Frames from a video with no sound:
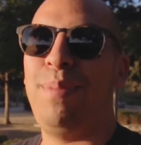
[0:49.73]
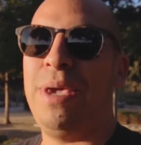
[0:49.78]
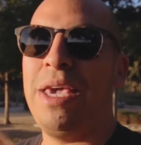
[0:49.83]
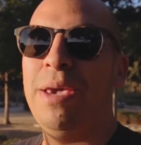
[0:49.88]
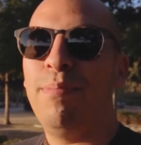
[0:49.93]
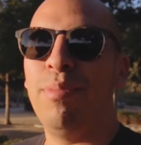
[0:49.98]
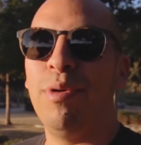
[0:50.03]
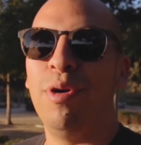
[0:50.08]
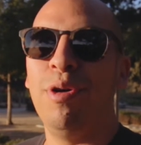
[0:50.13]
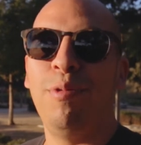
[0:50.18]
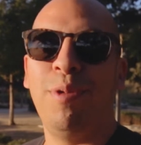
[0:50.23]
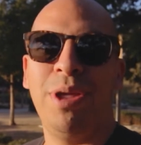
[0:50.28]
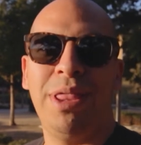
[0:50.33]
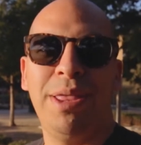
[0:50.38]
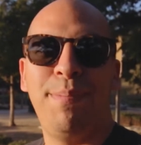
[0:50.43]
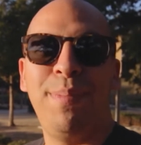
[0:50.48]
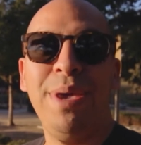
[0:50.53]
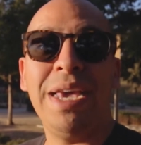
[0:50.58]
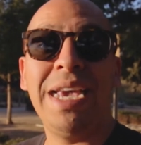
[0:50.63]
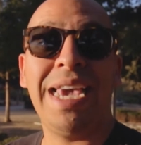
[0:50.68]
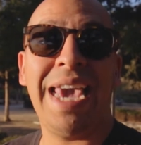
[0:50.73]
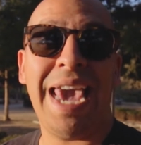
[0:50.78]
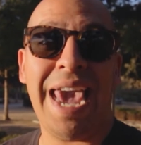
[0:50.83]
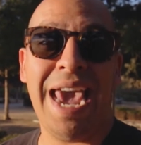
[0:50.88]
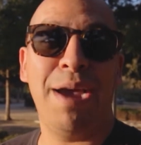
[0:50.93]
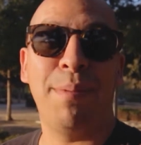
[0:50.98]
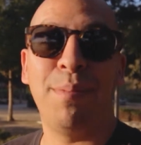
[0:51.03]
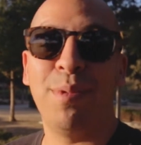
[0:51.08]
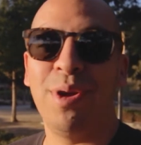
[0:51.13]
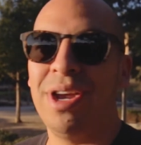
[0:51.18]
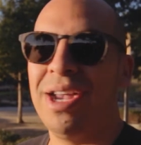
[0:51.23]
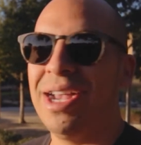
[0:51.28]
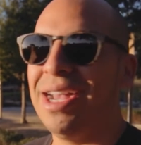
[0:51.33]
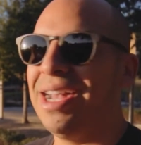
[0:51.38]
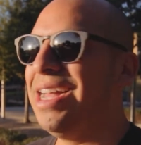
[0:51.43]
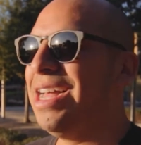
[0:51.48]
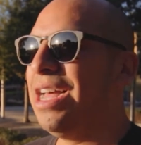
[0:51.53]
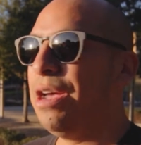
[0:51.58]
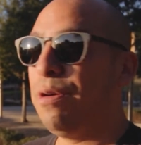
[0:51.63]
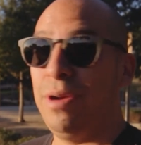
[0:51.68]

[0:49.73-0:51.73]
people with a big camera,